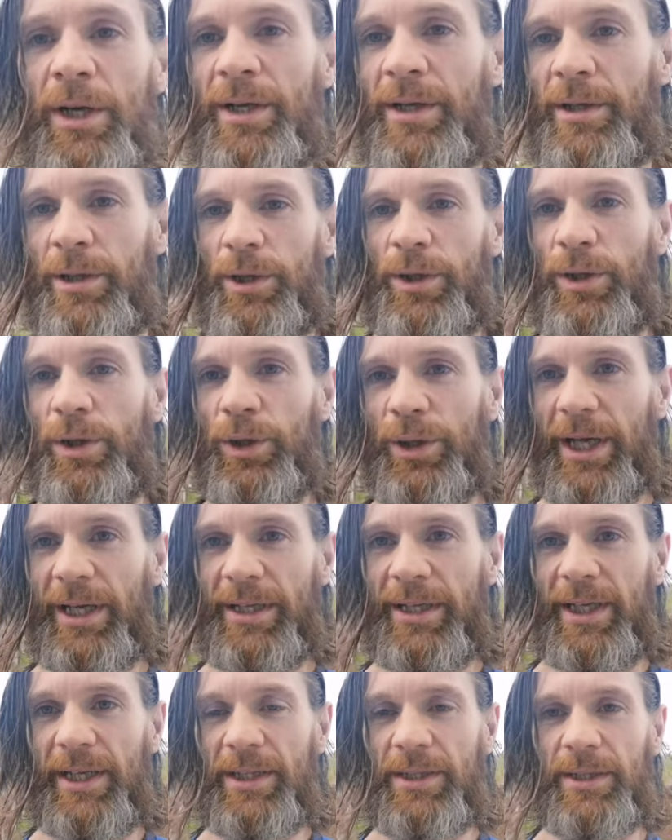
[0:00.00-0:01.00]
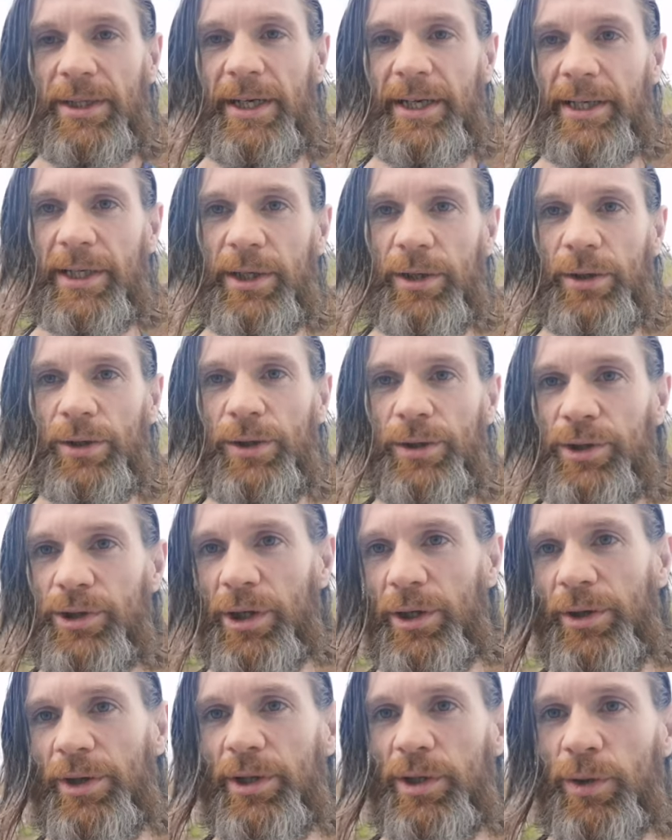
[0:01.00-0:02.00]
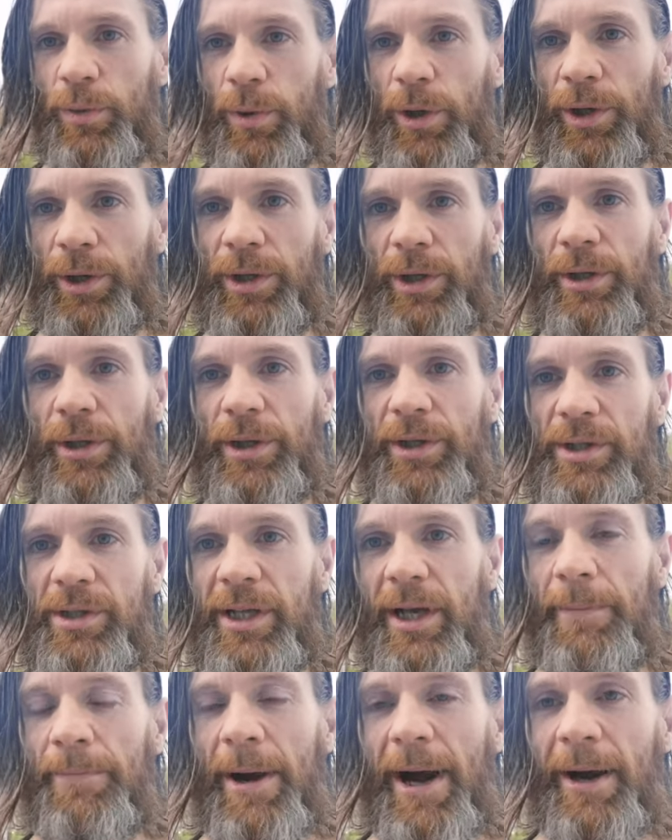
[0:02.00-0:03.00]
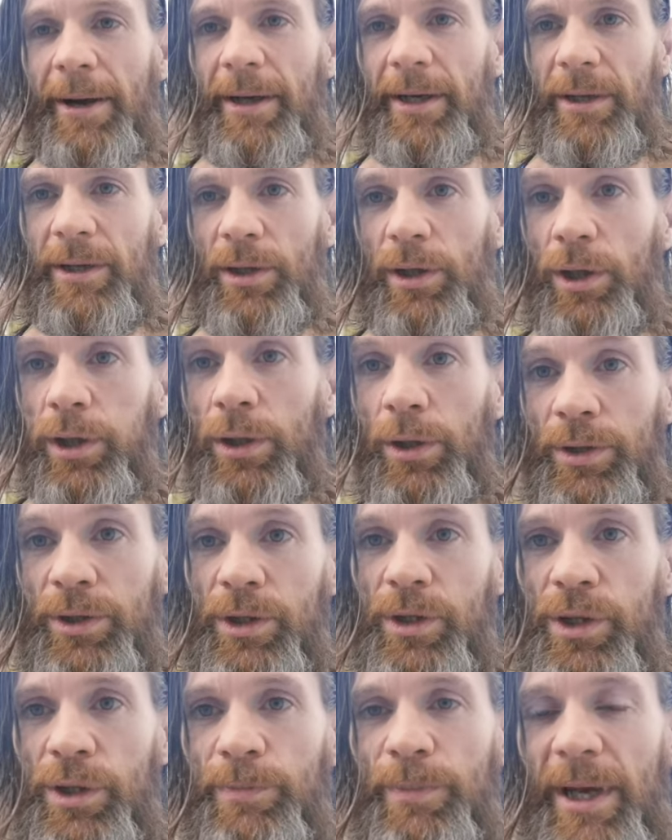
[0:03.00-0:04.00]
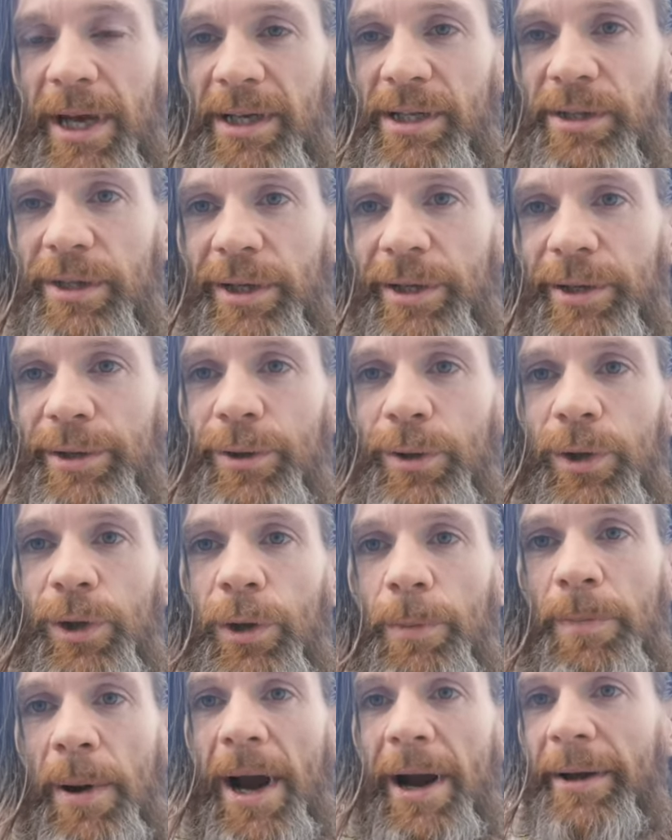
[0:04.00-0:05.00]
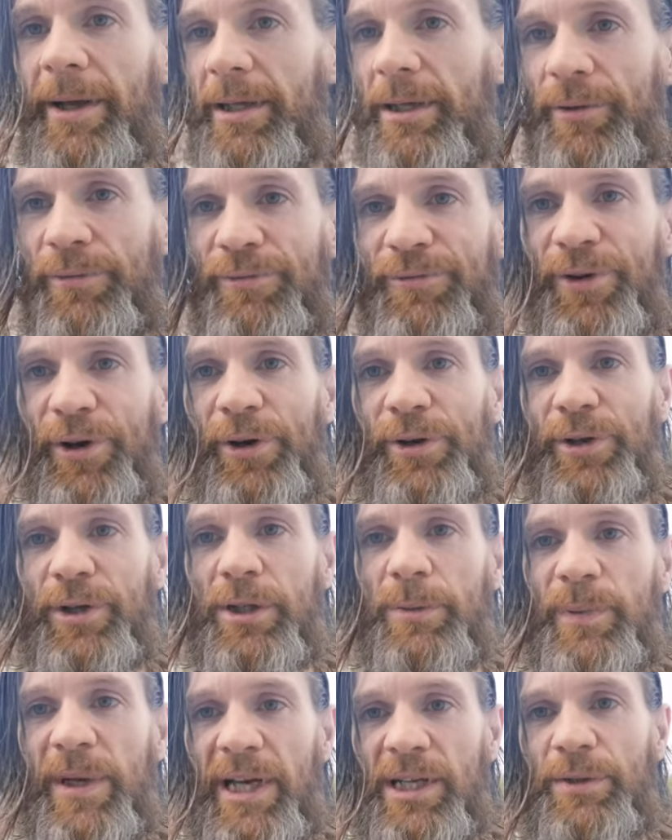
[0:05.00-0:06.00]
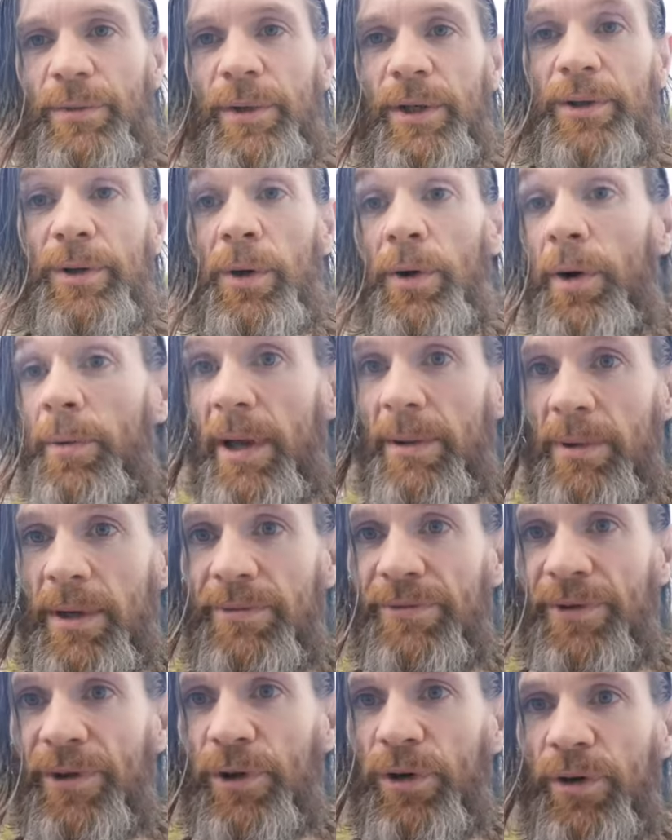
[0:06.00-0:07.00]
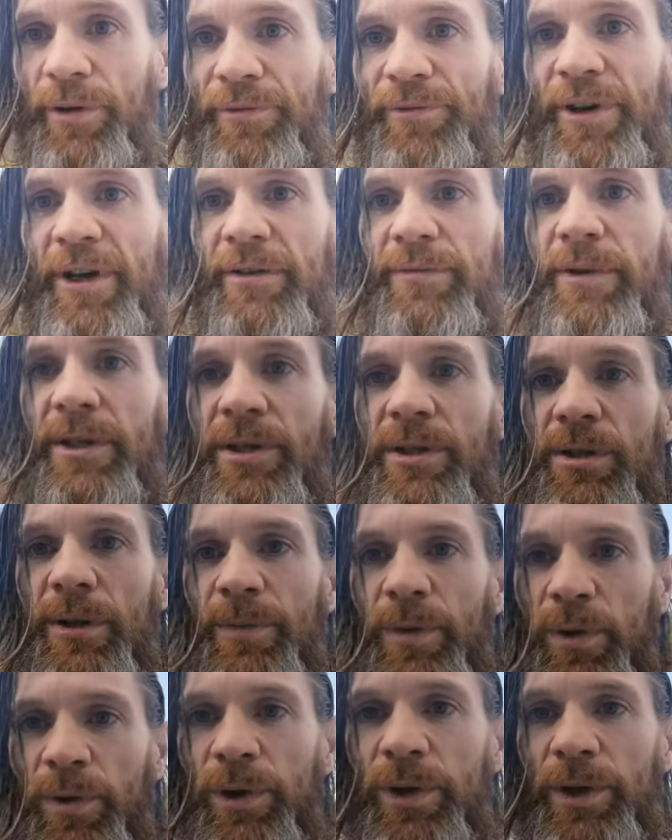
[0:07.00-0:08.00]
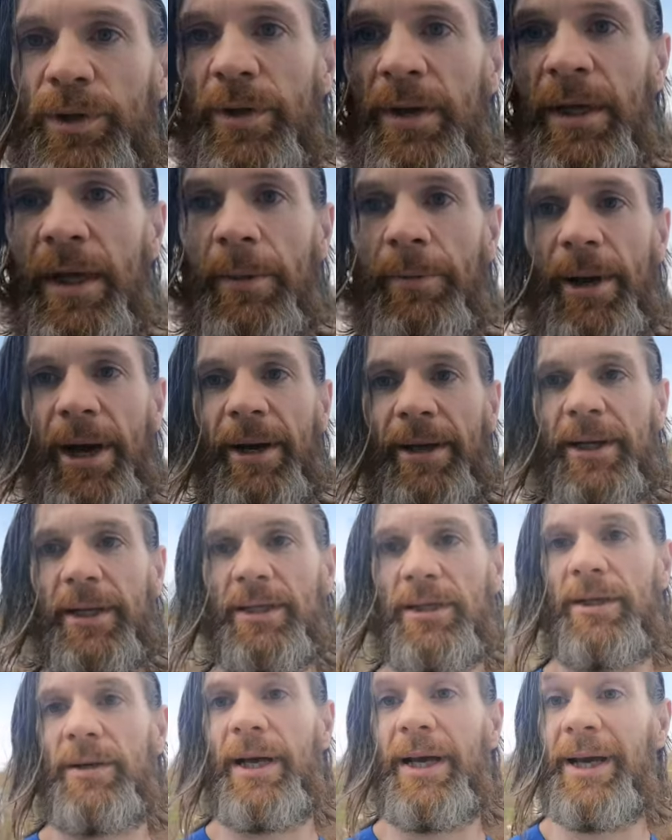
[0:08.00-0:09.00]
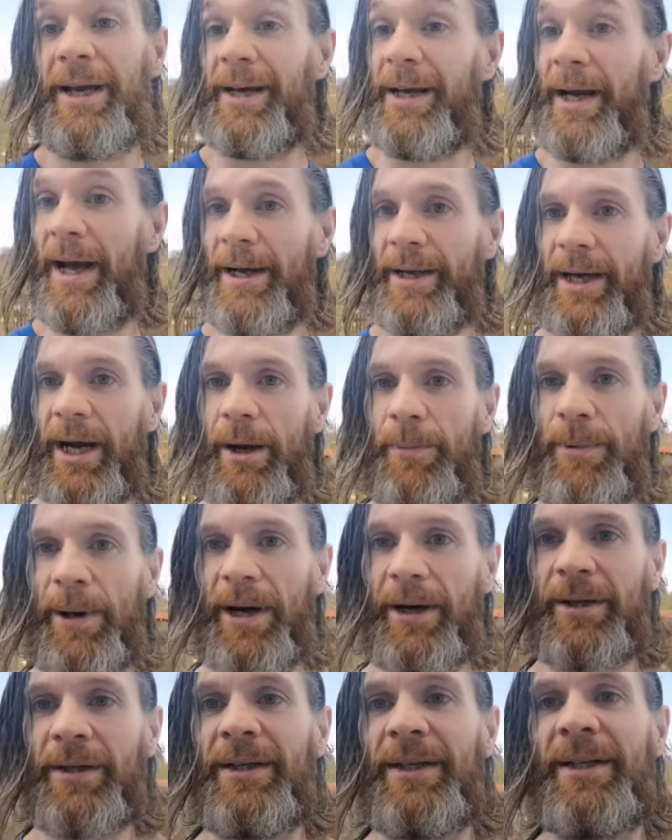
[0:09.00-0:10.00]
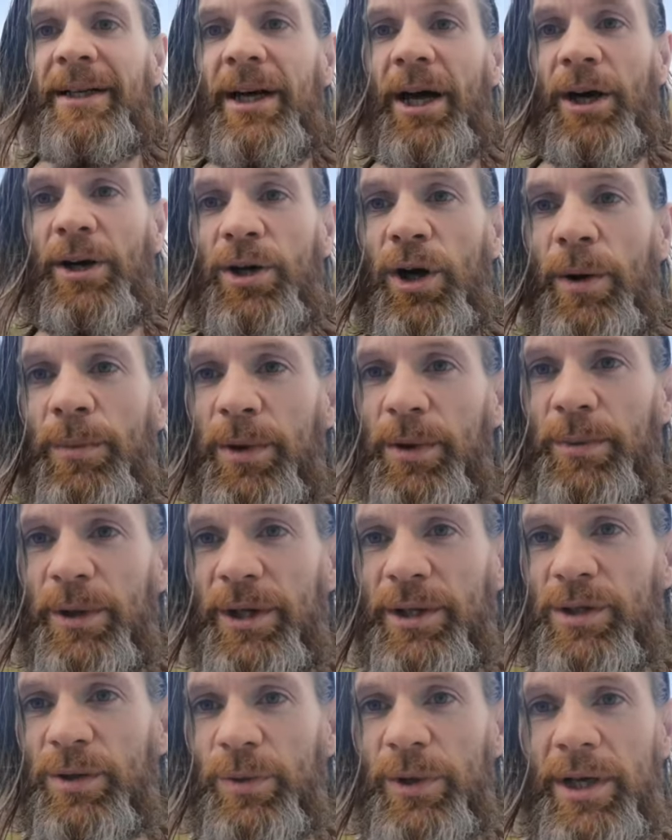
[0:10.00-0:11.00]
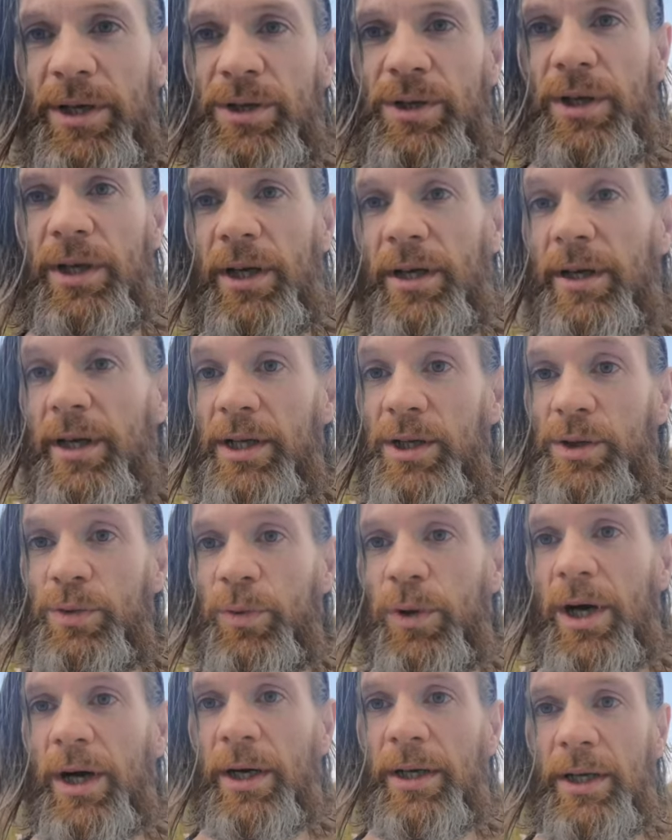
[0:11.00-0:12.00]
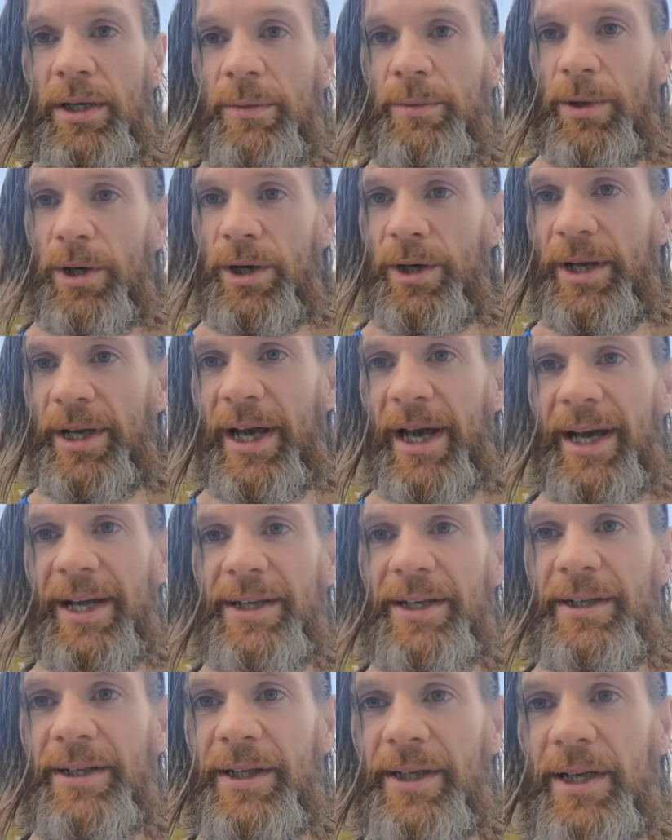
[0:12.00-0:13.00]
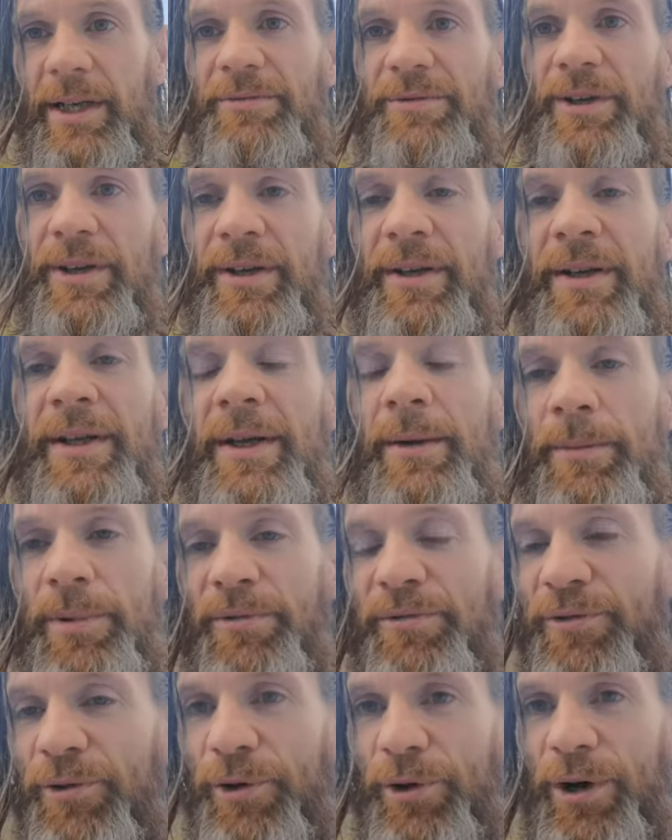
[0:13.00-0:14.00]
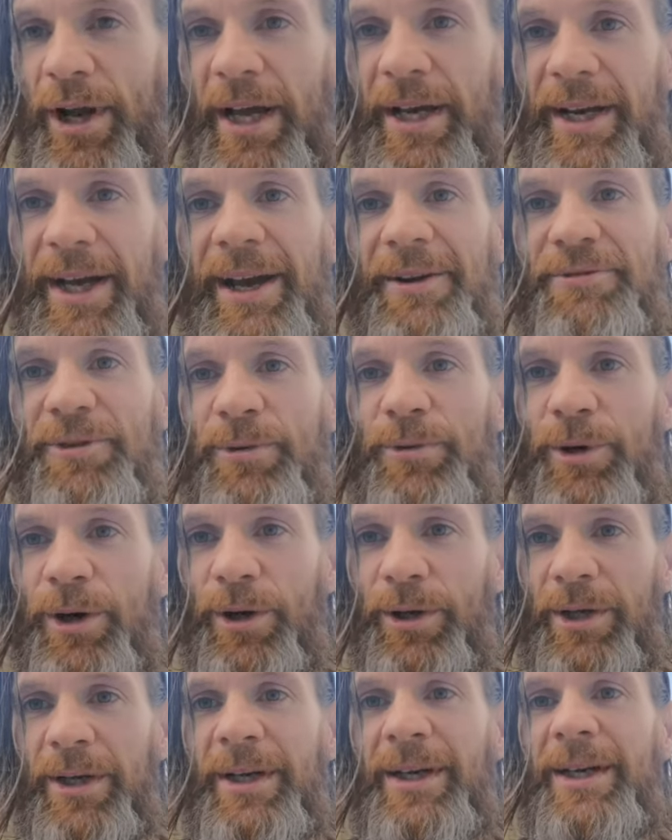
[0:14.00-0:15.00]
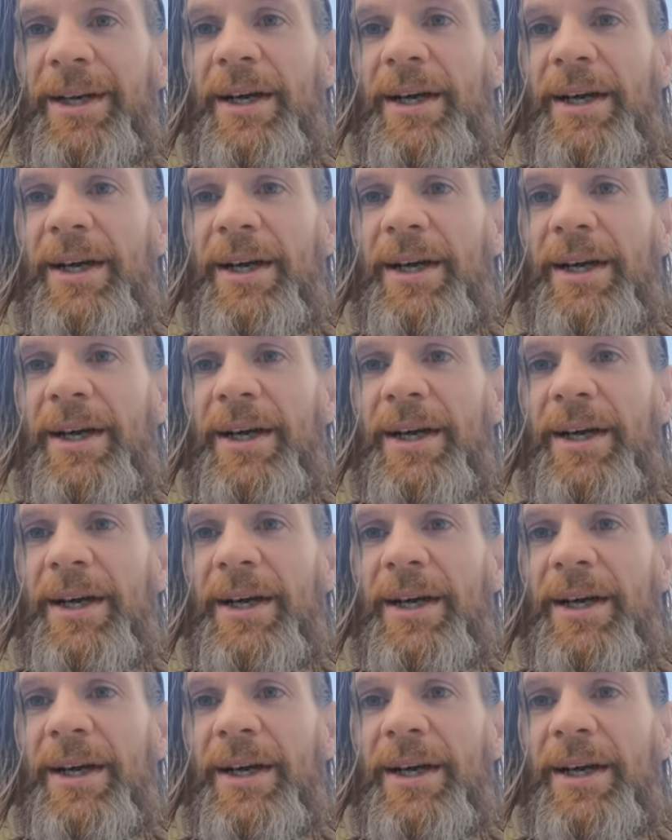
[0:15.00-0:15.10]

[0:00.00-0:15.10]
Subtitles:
look at things like your journey to work. Instead of parking in the closest space to the door, park in the furthest space from the door, or maybe even go 5 minutes up the road, park in a car park a couple of minutes away, so you get a nice walk in the morning and in the evening before and after work.